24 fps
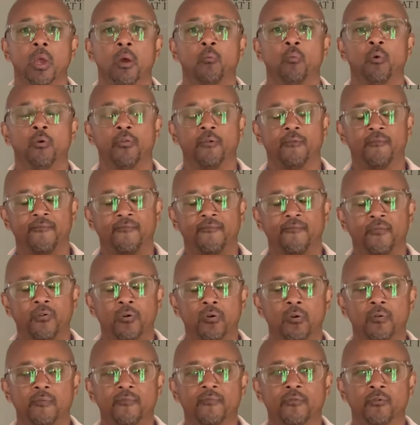Well, the
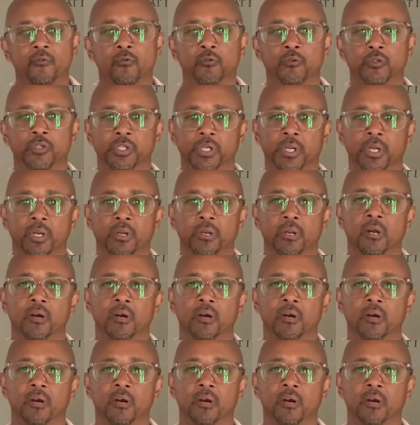full version